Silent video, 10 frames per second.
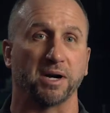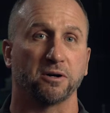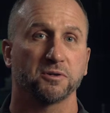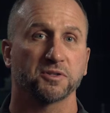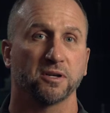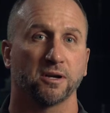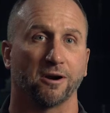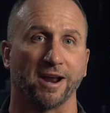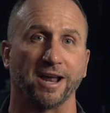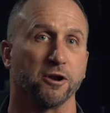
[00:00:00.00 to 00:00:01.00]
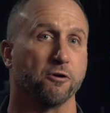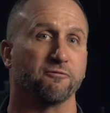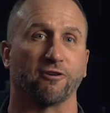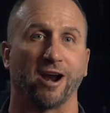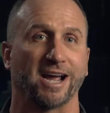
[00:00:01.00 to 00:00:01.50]
barrels are not known
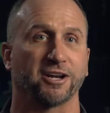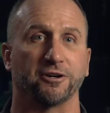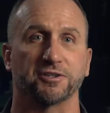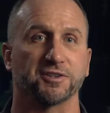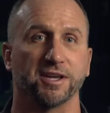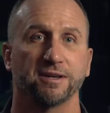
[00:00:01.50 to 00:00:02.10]
for accuracy.